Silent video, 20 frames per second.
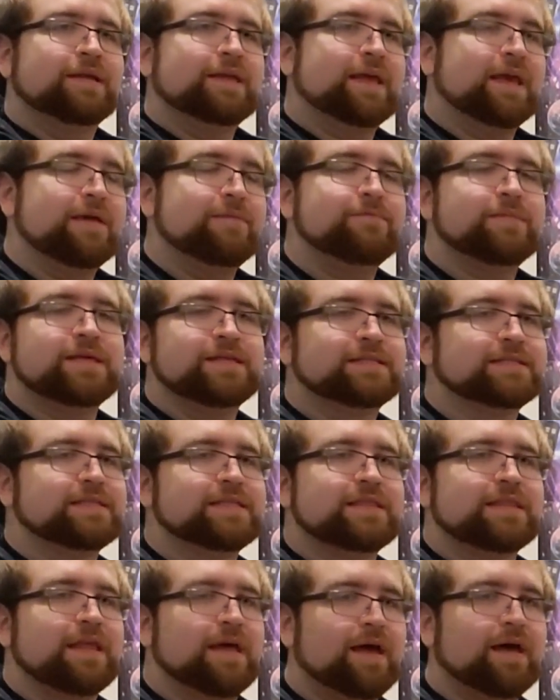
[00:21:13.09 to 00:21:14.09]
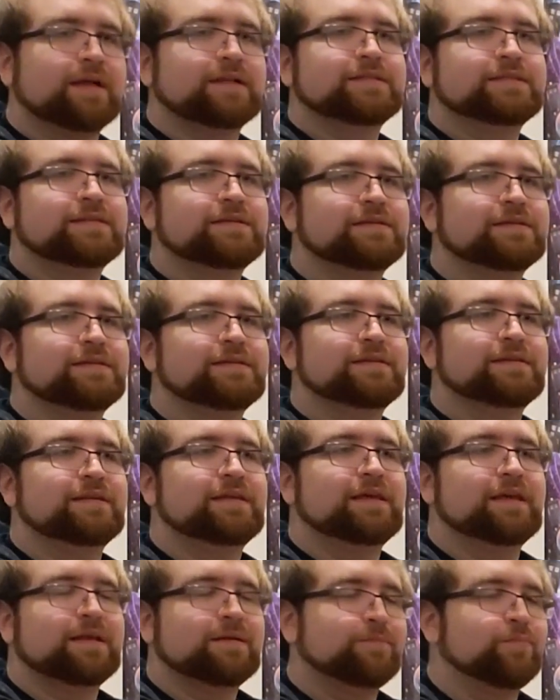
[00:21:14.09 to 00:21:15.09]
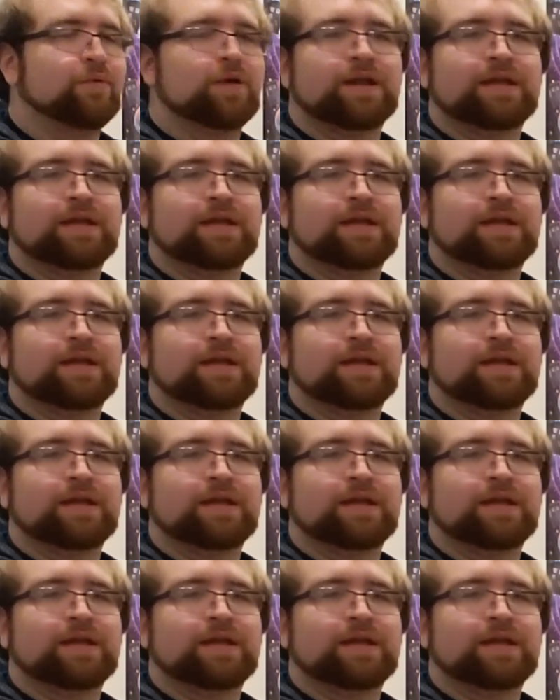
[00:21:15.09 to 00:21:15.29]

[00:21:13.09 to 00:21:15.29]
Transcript: Kim is not in